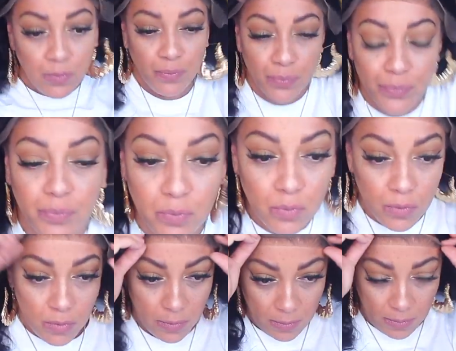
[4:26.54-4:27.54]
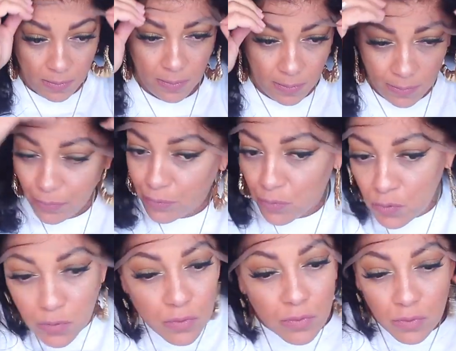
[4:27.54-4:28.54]
band, which is removable into the
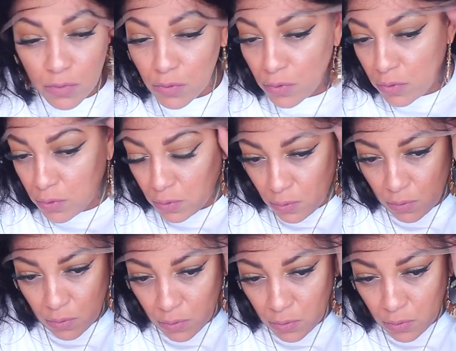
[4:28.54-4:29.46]
cap, which fits very